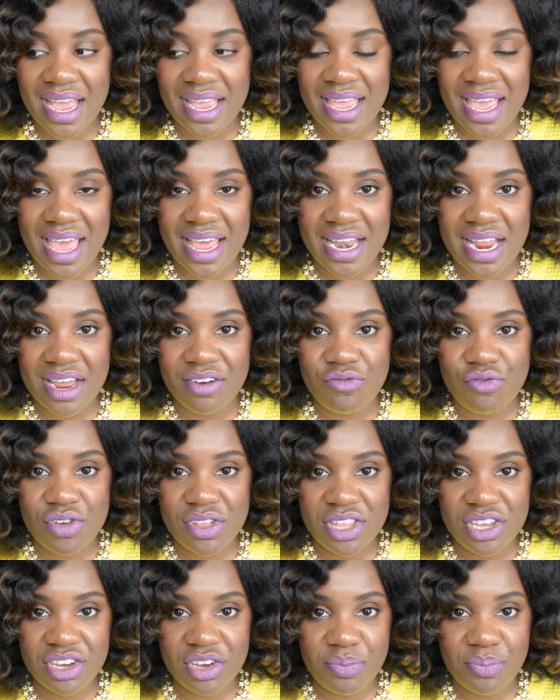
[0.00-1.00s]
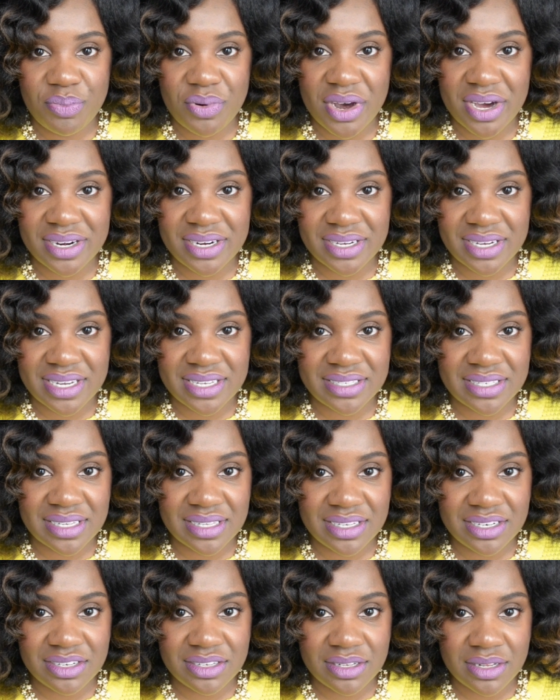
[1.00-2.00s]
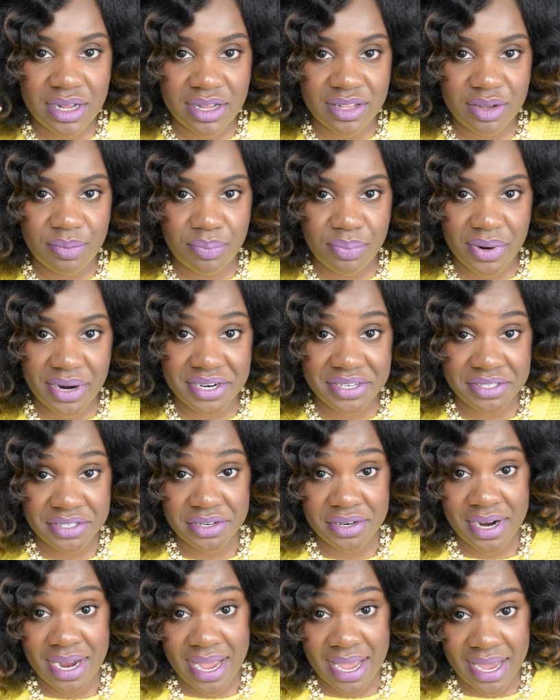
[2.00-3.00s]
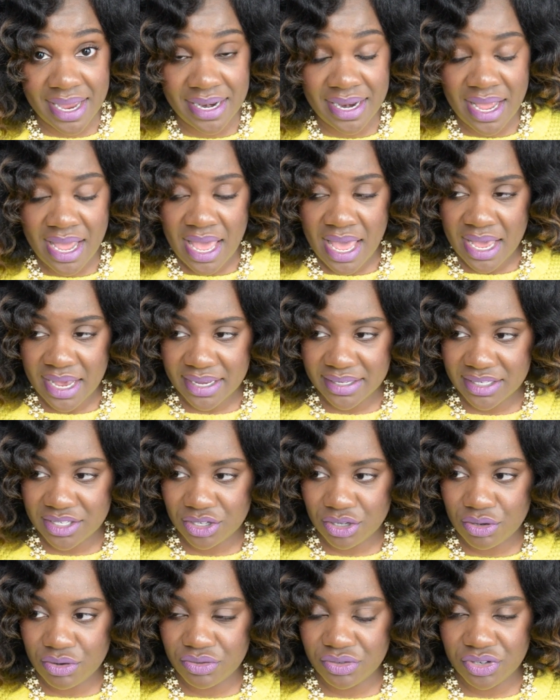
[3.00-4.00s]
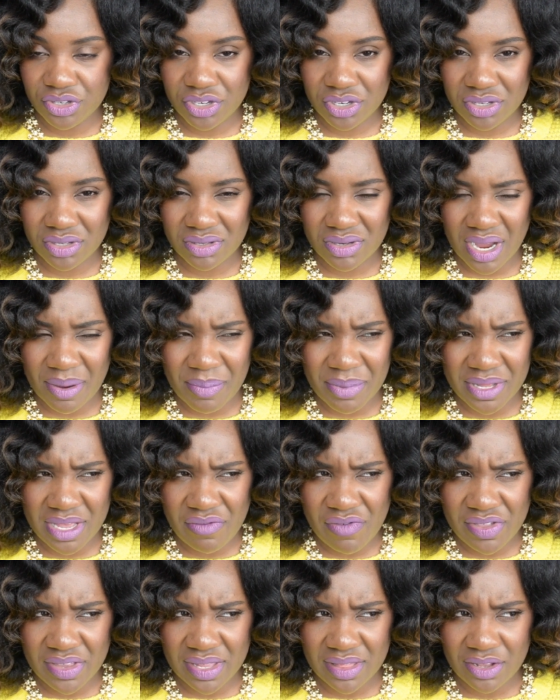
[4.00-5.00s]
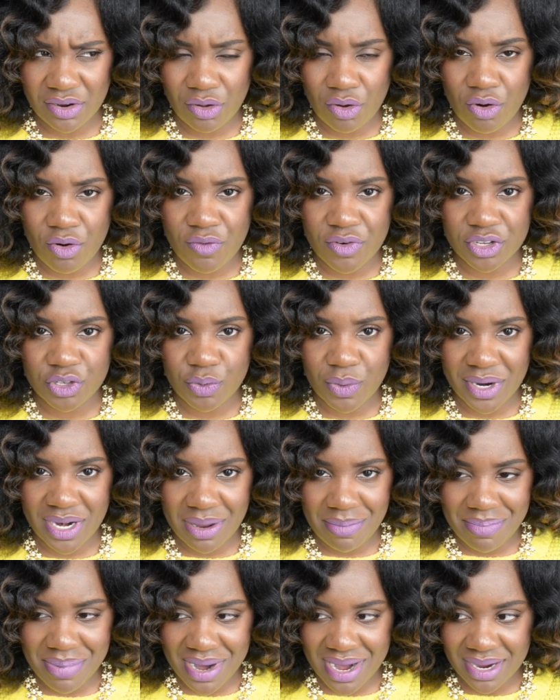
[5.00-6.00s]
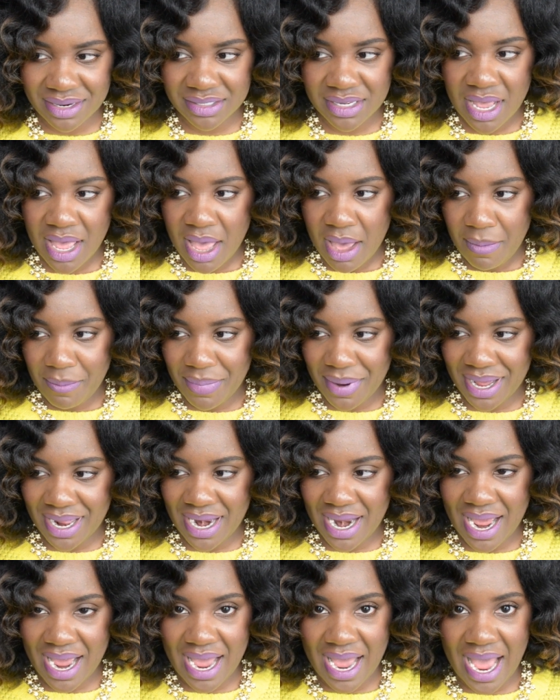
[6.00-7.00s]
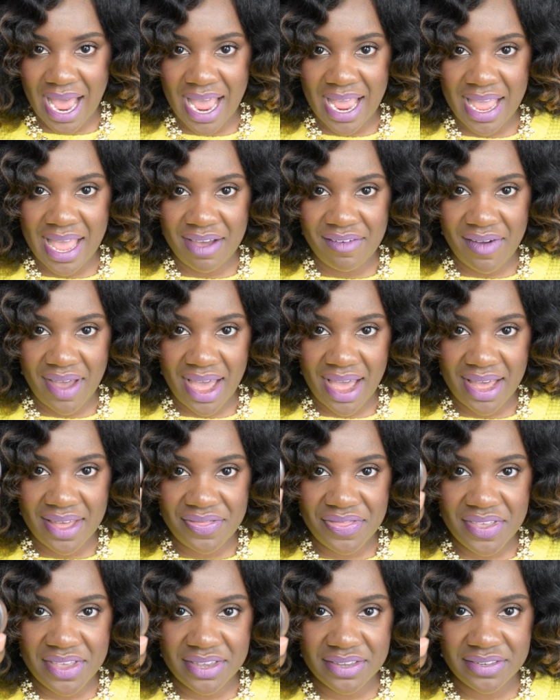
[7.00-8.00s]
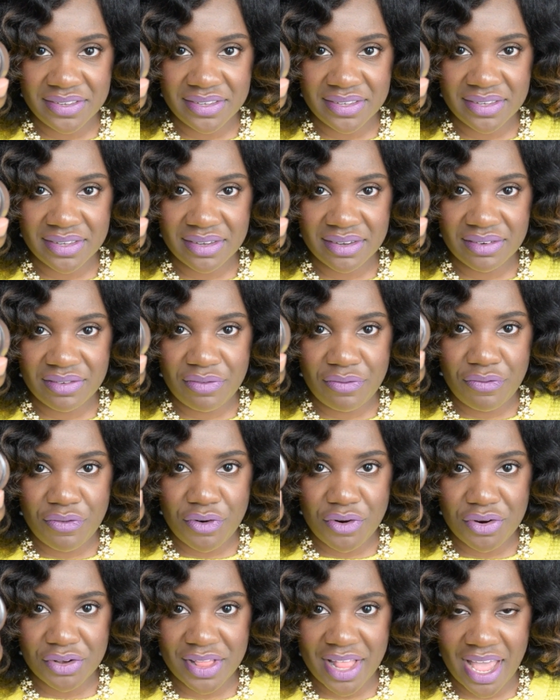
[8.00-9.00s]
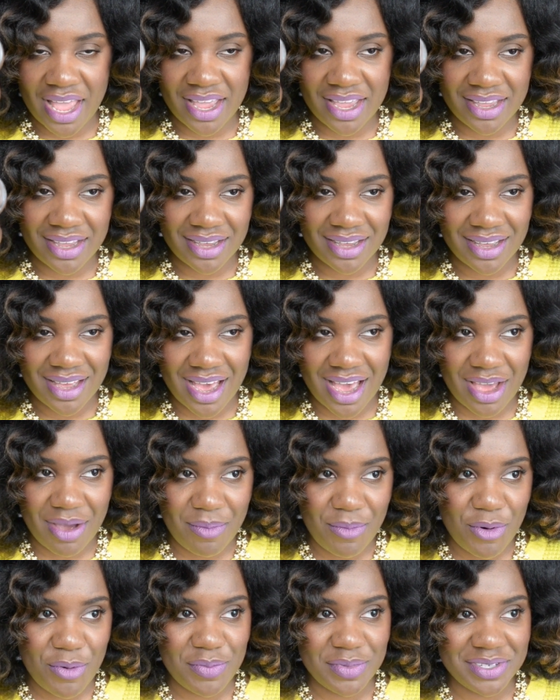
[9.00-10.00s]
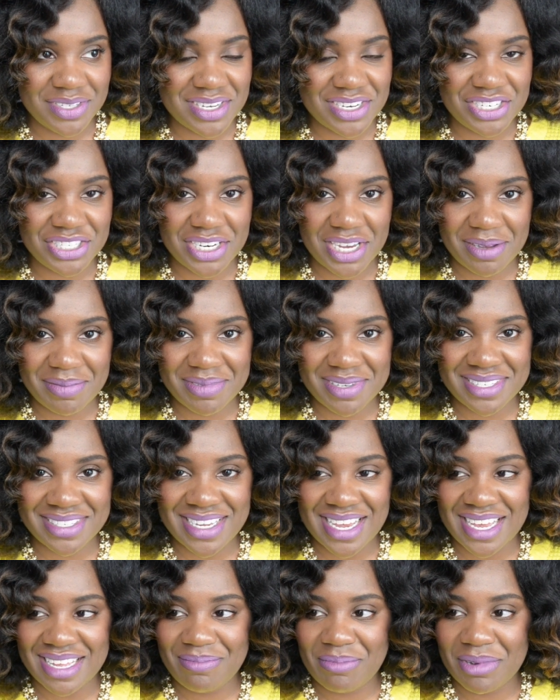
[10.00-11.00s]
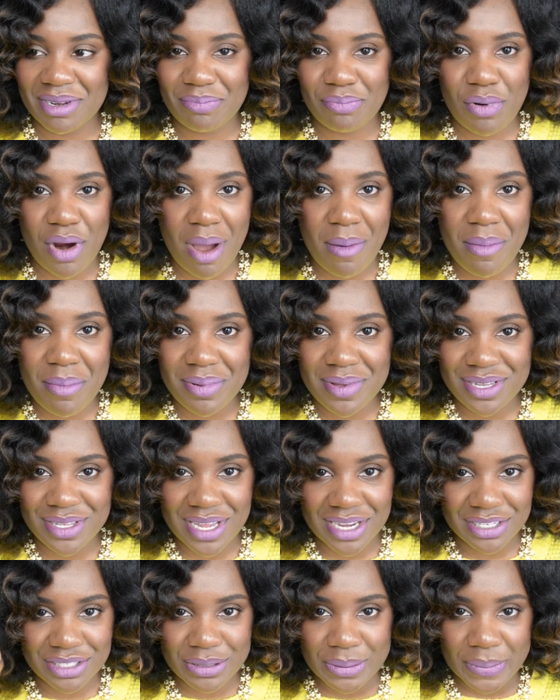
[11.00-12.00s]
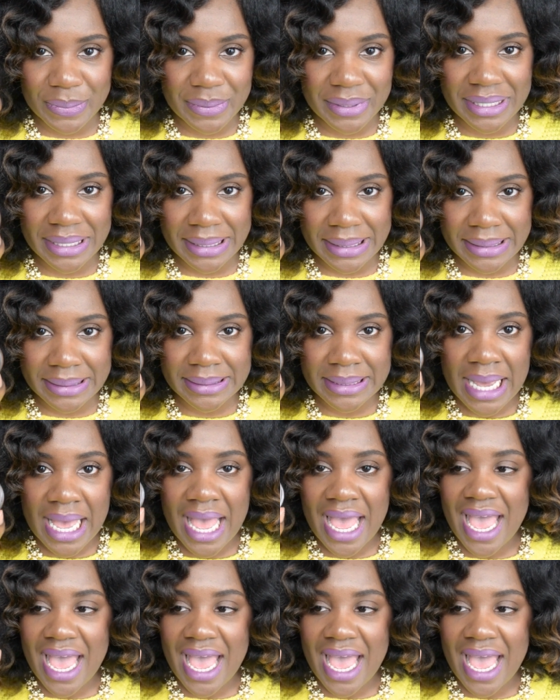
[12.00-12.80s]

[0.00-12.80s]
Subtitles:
Again, a really good product. It's a little on the pricier end because it's closer to, I believe it's a little over 20 bucks, but I have had this for like I'm almost ashamed to say it, but probably like 2 years.